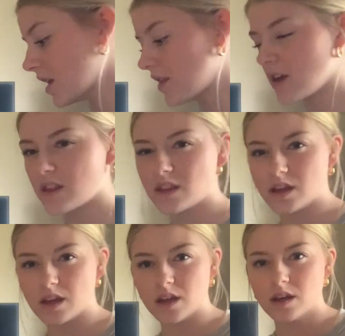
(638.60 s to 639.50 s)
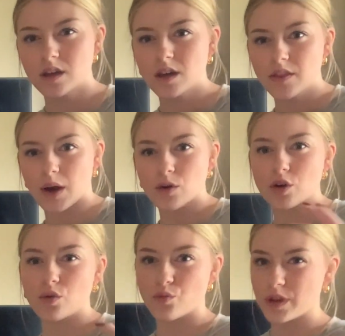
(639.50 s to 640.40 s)
think that would
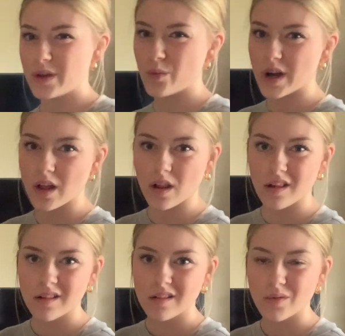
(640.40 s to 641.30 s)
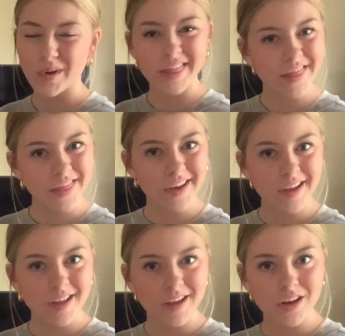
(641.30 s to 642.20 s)
go really well with
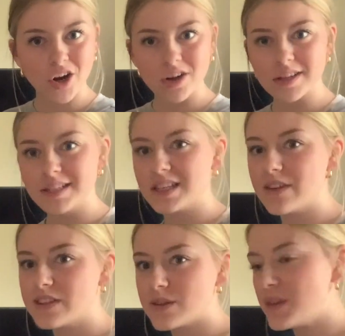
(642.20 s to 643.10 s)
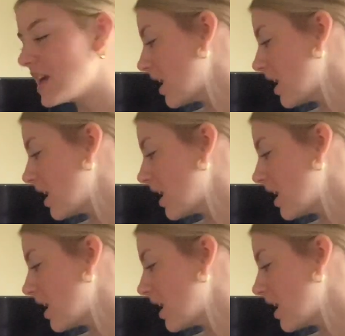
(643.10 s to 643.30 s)
the garland and give it something else